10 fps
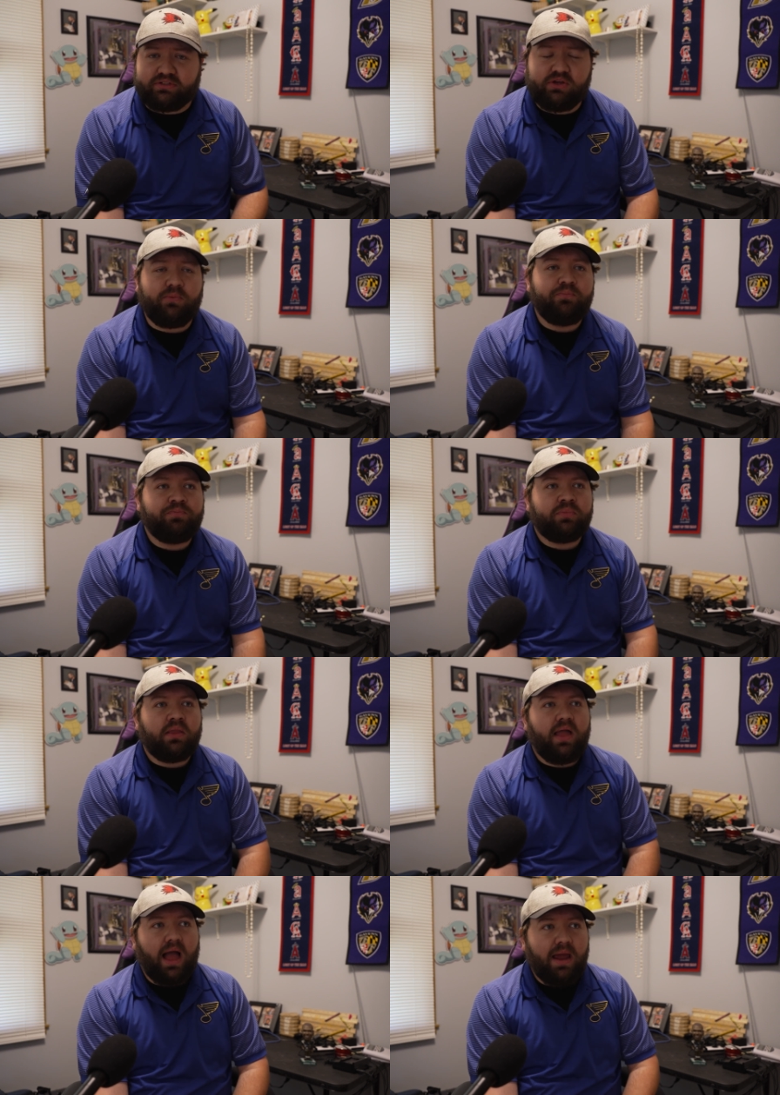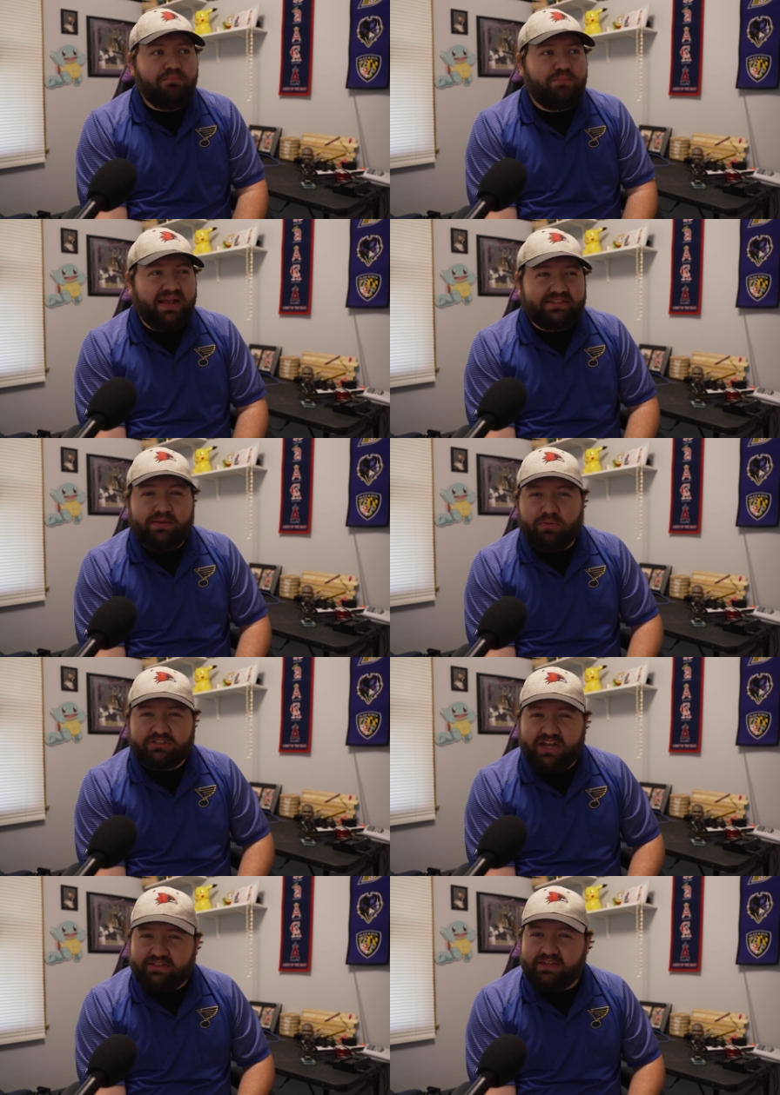So I'm basically
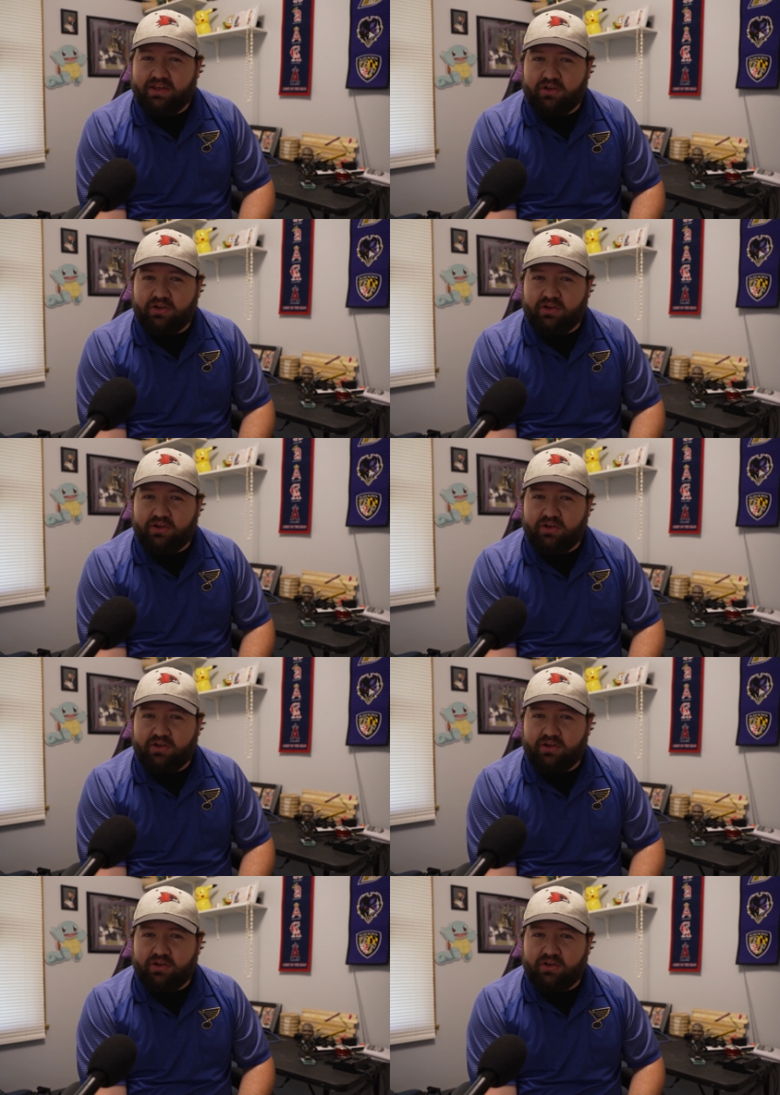projecting